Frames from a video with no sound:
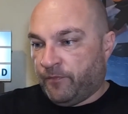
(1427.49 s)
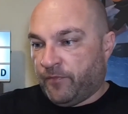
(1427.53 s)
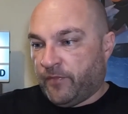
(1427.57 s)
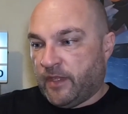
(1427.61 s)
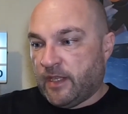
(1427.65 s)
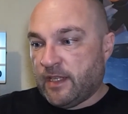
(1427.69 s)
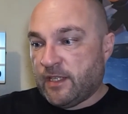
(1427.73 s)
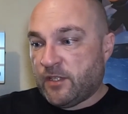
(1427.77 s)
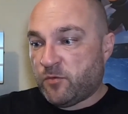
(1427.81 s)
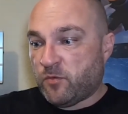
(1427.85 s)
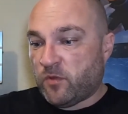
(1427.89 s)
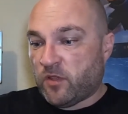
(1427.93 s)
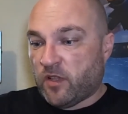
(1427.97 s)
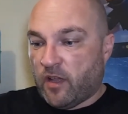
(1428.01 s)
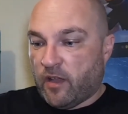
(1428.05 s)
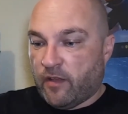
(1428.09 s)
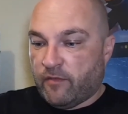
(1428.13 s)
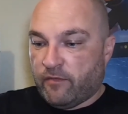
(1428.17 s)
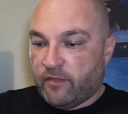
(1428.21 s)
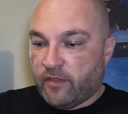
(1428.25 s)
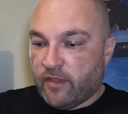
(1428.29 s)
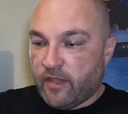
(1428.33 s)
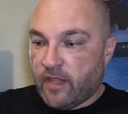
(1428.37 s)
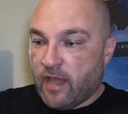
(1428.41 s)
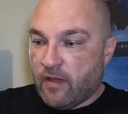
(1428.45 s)
This one
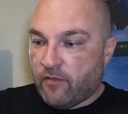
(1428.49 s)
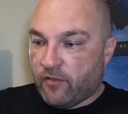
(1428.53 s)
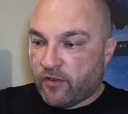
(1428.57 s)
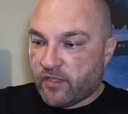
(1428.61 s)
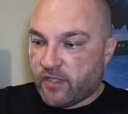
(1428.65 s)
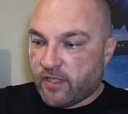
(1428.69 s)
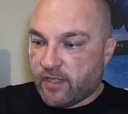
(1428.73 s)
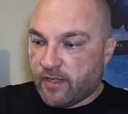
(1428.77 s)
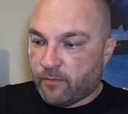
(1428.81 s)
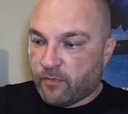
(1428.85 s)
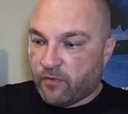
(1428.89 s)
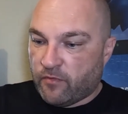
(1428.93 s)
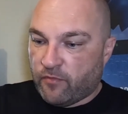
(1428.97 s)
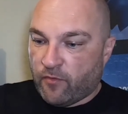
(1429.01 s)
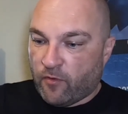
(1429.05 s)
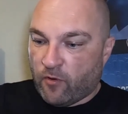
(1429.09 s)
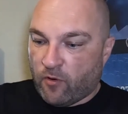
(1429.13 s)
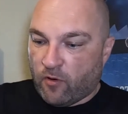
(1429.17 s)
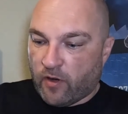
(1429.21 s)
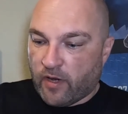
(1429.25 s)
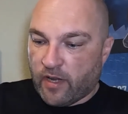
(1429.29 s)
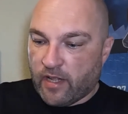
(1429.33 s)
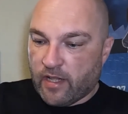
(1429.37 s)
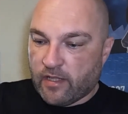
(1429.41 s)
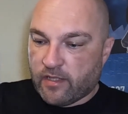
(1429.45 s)
I've never seen
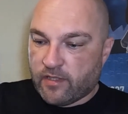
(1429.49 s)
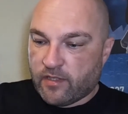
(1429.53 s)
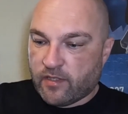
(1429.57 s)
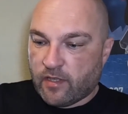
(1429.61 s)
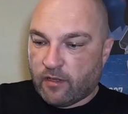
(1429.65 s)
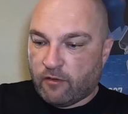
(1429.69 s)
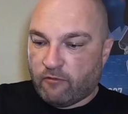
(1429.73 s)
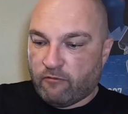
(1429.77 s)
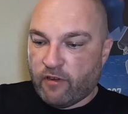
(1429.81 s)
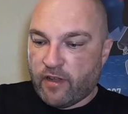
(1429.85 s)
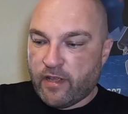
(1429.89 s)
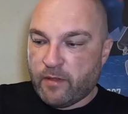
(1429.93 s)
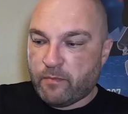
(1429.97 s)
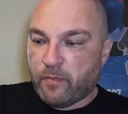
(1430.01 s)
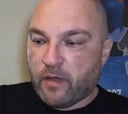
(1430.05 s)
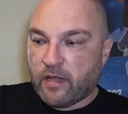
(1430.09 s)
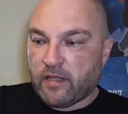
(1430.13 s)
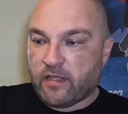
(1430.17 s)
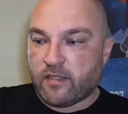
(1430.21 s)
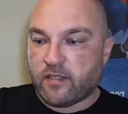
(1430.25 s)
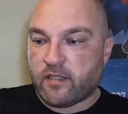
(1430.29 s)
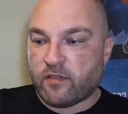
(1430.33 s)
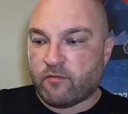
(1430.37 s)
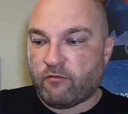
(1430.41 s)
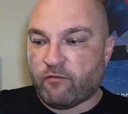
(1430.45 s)
before. It's Great
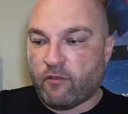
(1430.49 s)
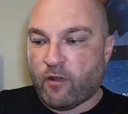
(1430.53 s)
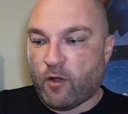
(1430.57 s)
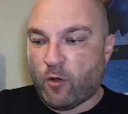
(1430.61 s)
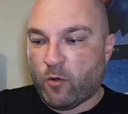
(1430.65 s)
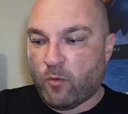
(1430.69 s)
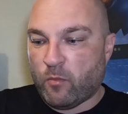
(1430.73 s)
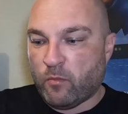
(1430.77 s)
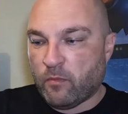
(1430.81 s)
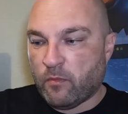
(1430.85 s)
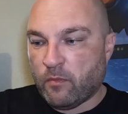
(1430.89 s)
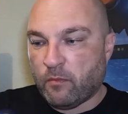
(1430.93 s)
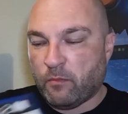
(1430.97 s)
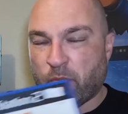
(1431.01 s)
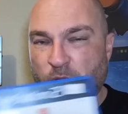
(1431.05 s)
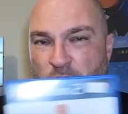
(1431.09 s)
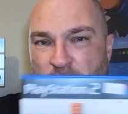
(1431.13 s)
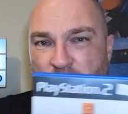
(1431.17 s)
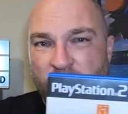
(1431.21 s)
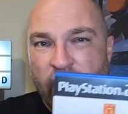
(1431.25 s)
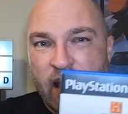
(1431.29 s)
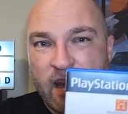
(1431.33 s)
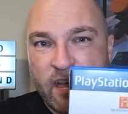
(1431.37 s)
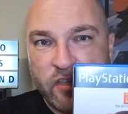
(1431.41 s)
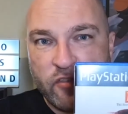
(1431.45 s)
Battles of Rome by
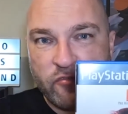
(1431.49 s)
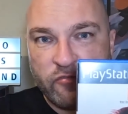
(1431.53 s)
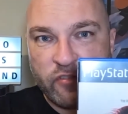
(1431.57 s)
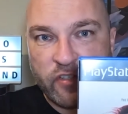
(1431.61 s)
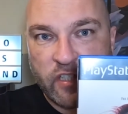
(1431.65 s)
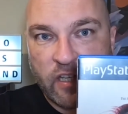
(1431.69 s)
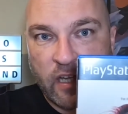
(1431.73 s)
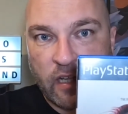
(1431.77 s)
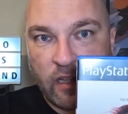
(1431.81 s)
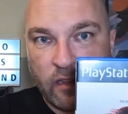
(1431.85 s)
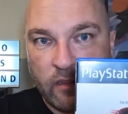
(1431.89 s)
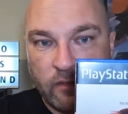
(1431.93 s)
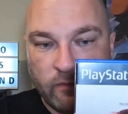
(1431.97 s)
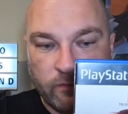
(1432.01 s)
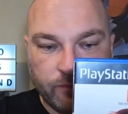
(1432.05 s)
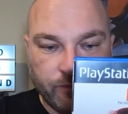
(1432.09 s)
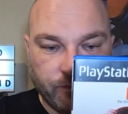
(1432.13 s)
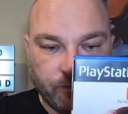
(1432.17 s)
the History Channel.